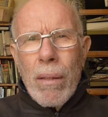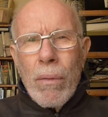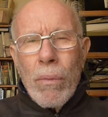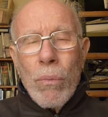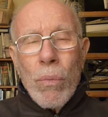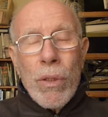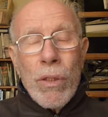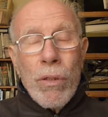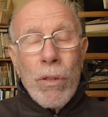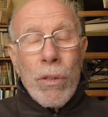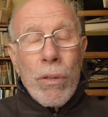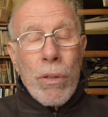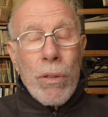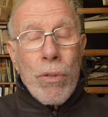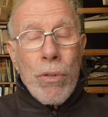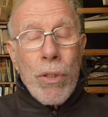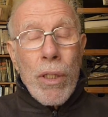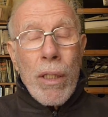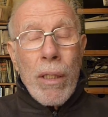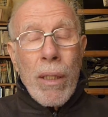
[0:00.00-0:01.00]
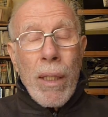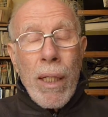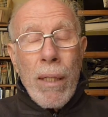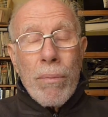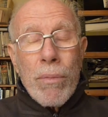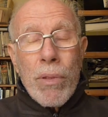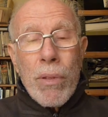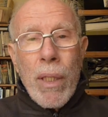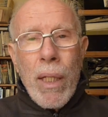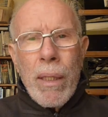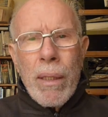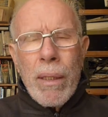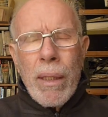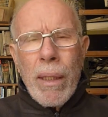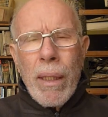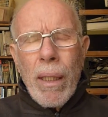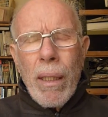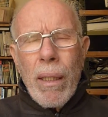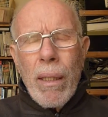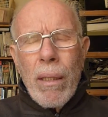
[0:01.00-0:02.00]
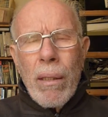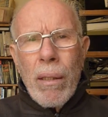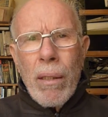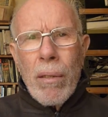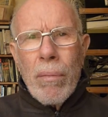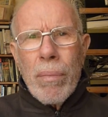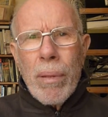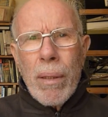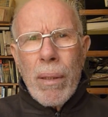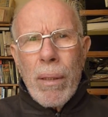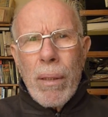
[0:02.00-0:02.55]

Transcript: with just a single upstanding curb